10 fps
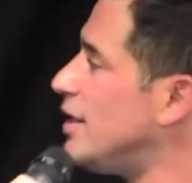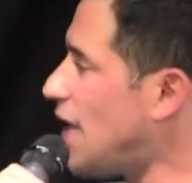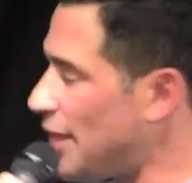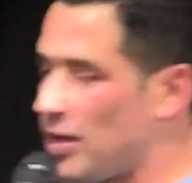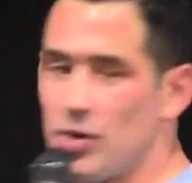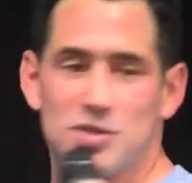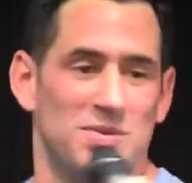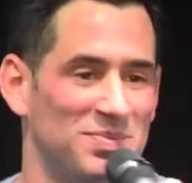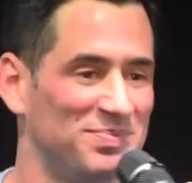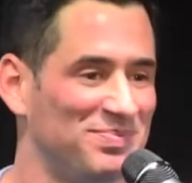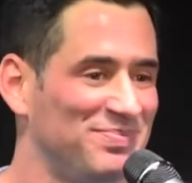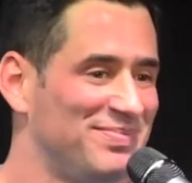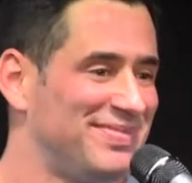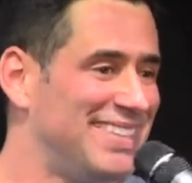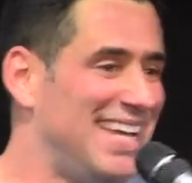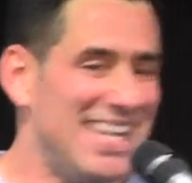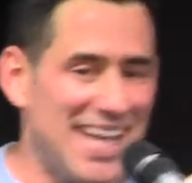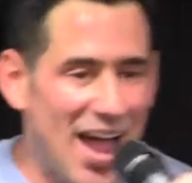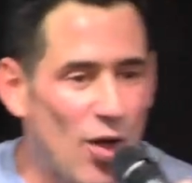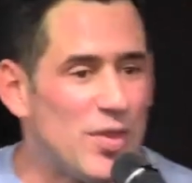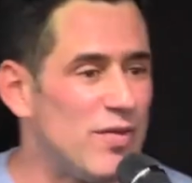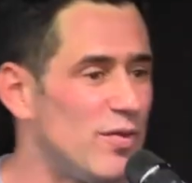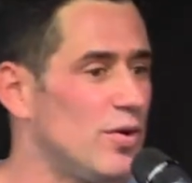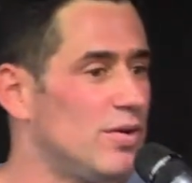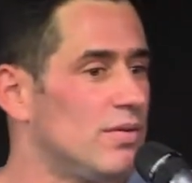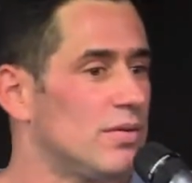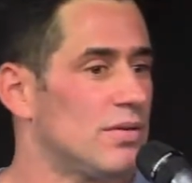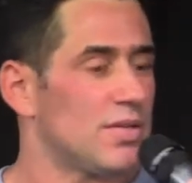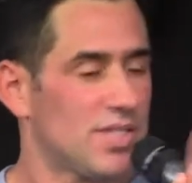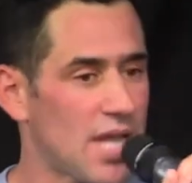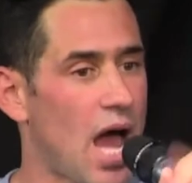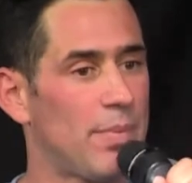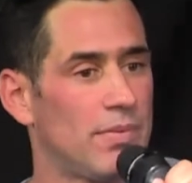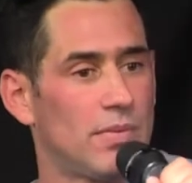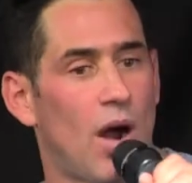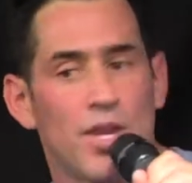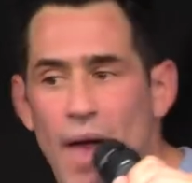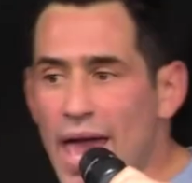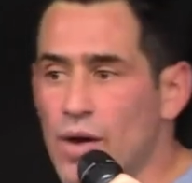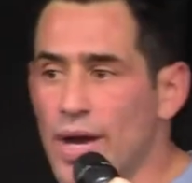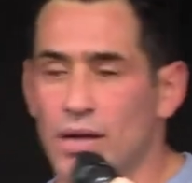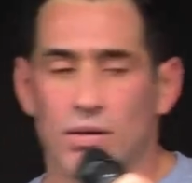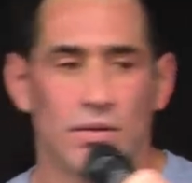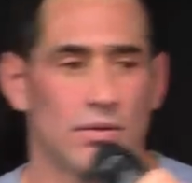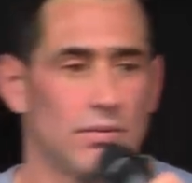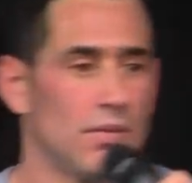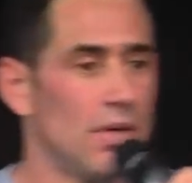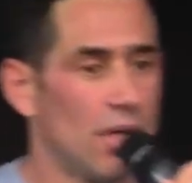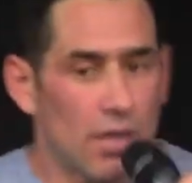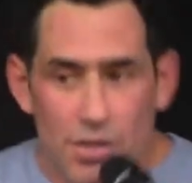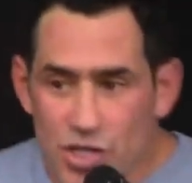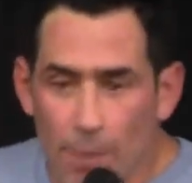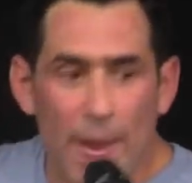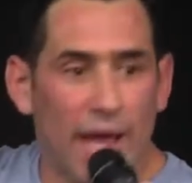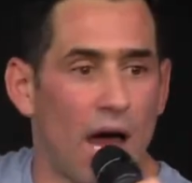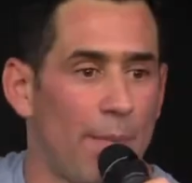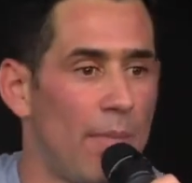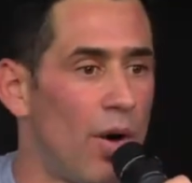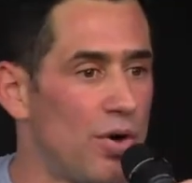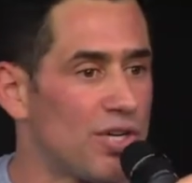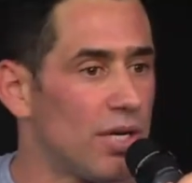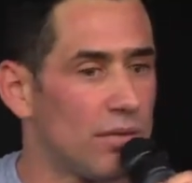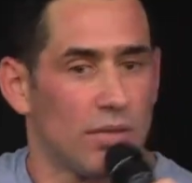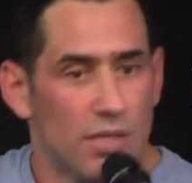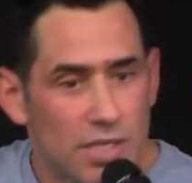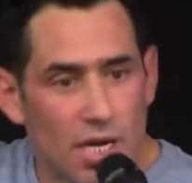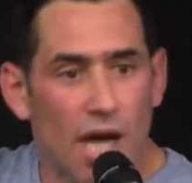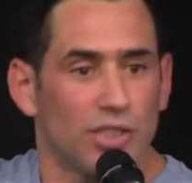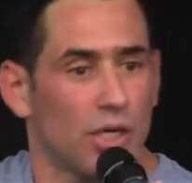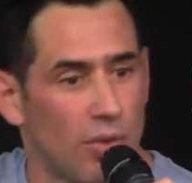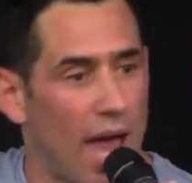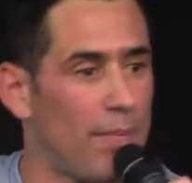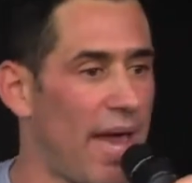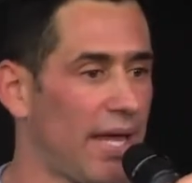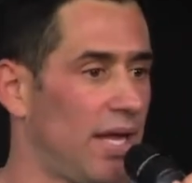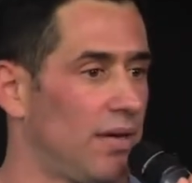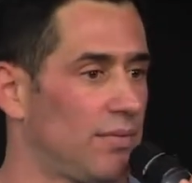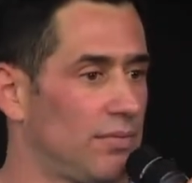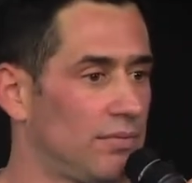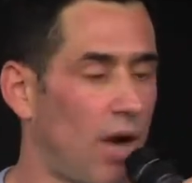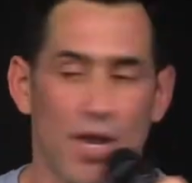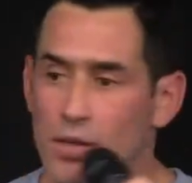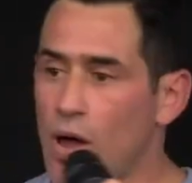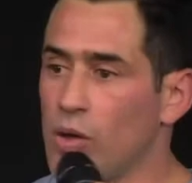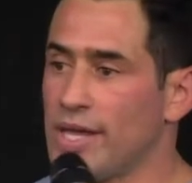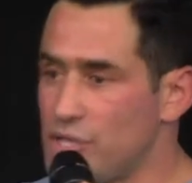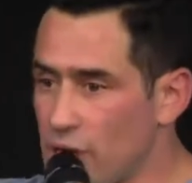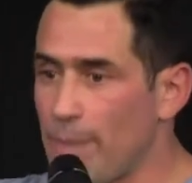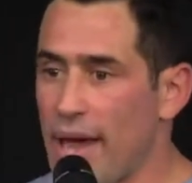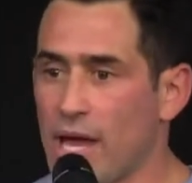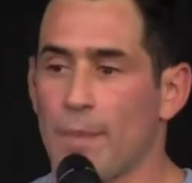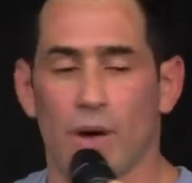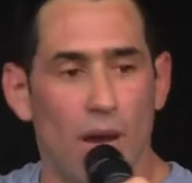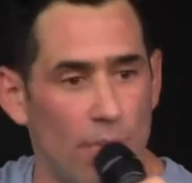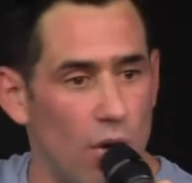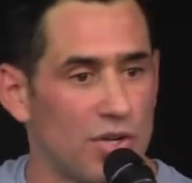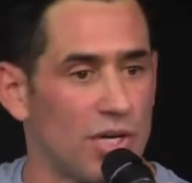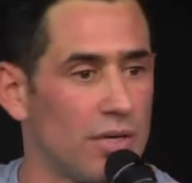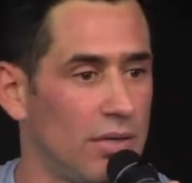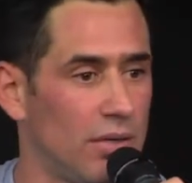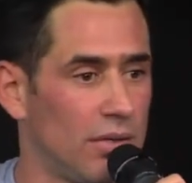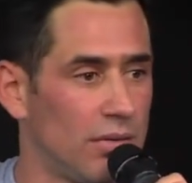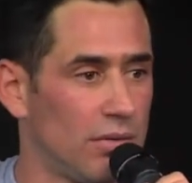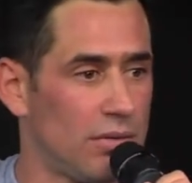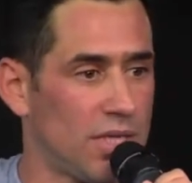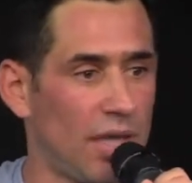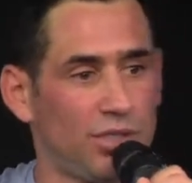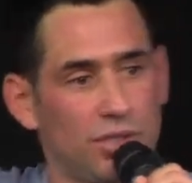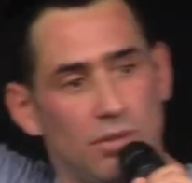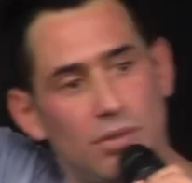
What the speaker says: Not those. Eating healthy food. Stop. Are you angry? Jump back up, emotion, touch, ground back in. Are you lonely? Jump back up, emotion, touch.